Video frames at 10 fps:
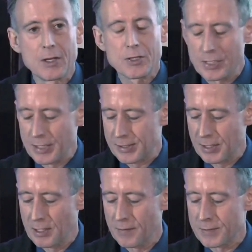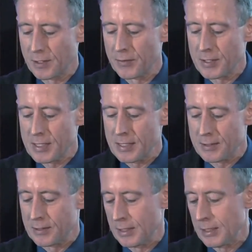She serves on the
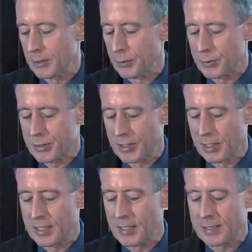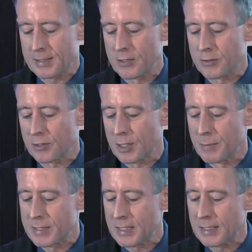E U Turkey Ascension
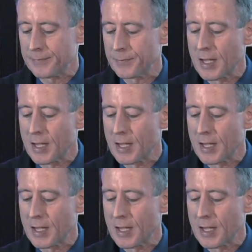Committee